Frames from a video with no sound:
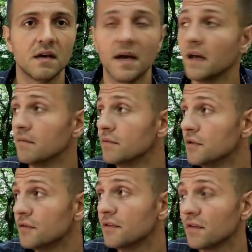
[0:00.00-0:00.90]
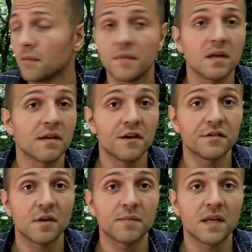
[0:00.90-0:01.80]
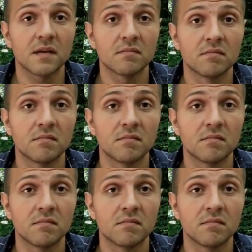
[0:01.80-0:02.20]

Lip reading: And you see something, hear something,